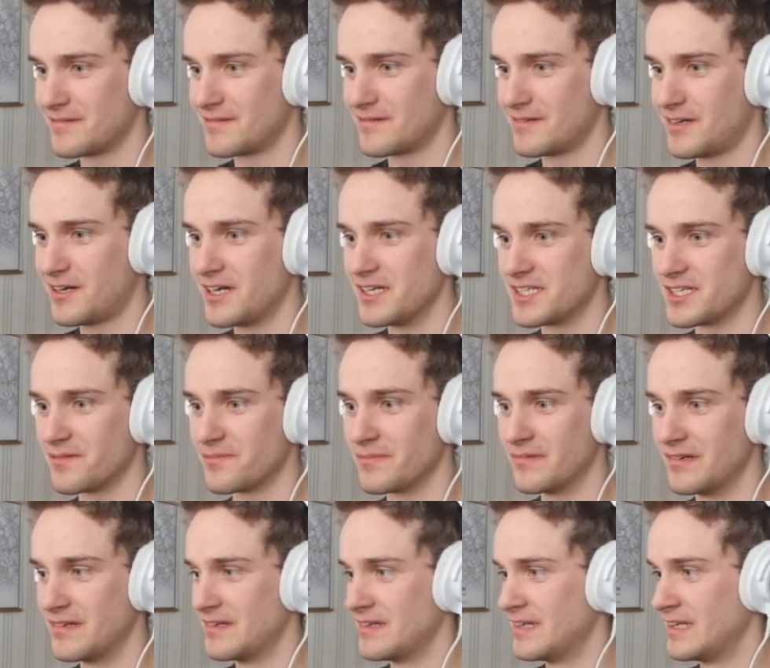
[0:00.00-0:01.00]
item,
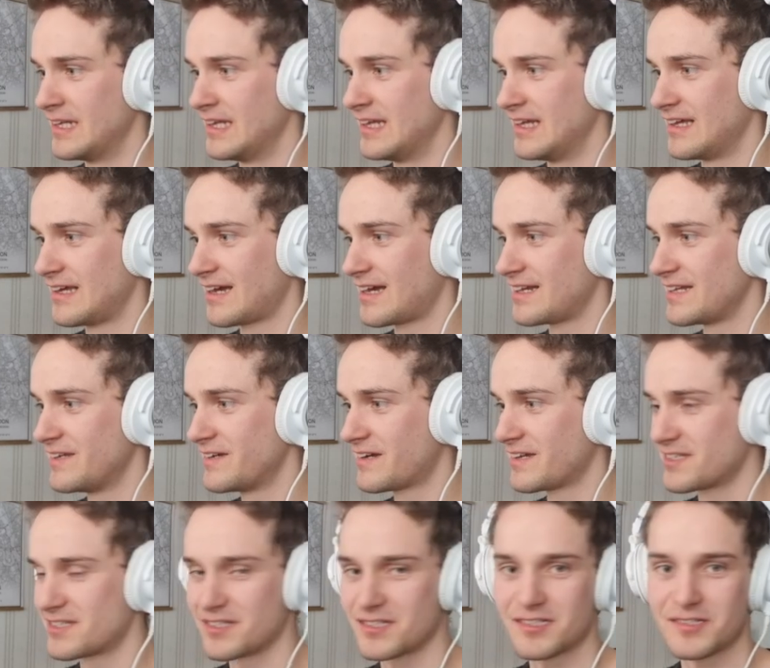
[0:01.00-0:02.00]
and you
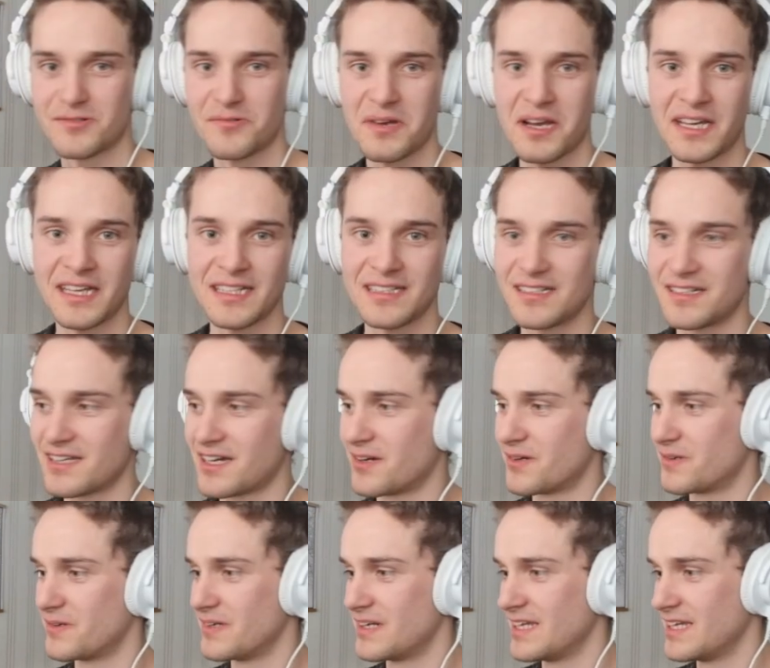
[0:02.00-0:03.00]
can just drag it
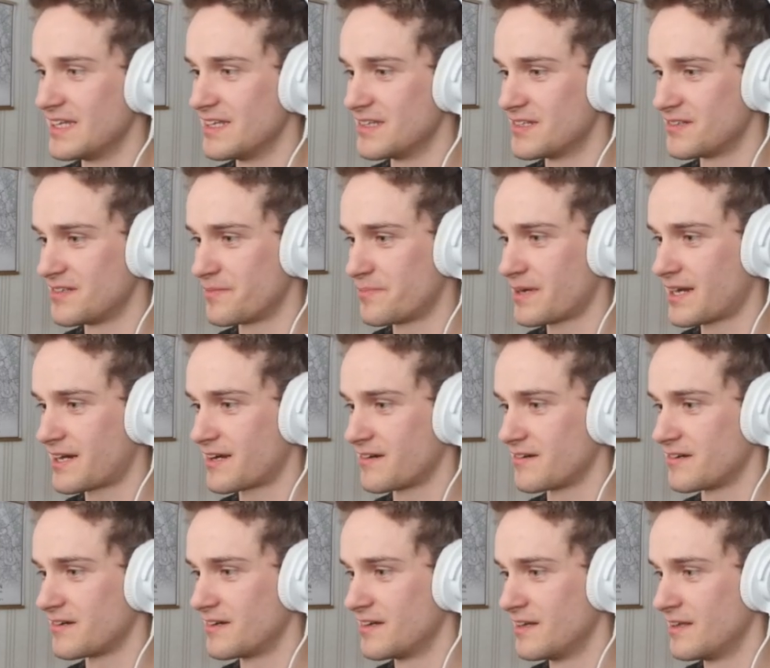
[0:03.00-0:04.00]
down into the
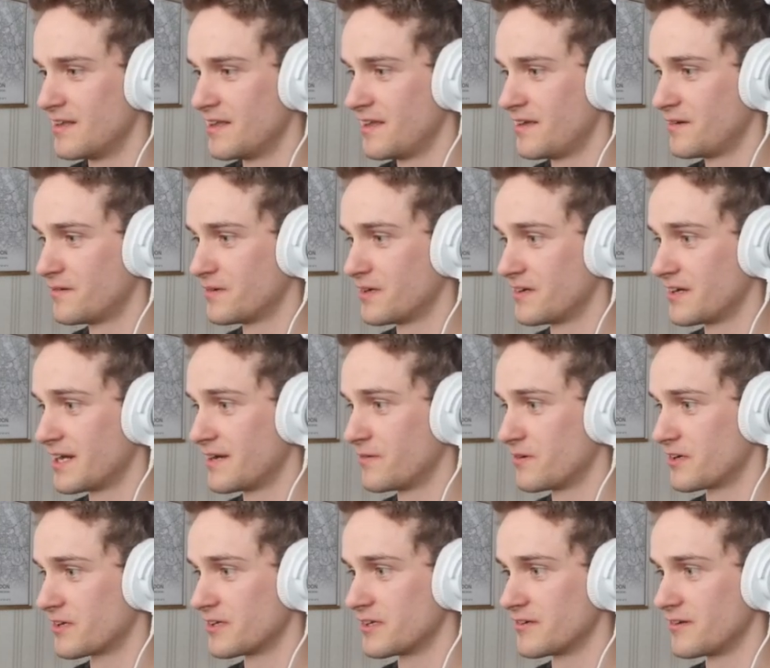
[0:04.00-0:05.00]
pattern
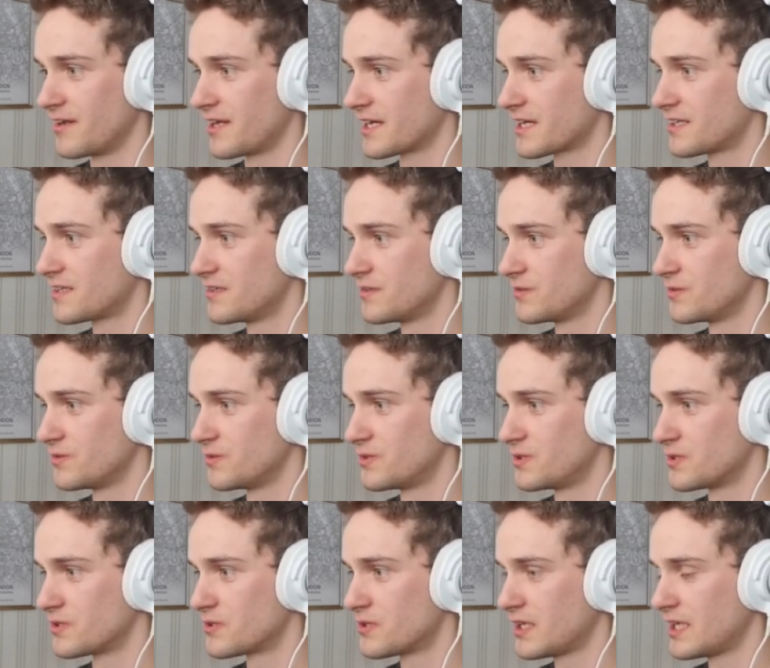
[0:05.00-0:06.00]
wherever you like
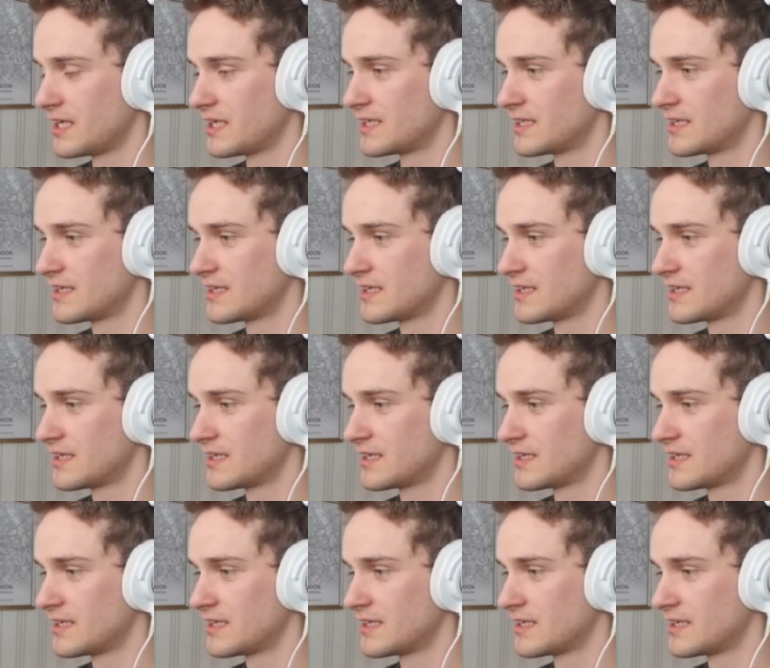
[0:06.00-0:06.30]
to see it.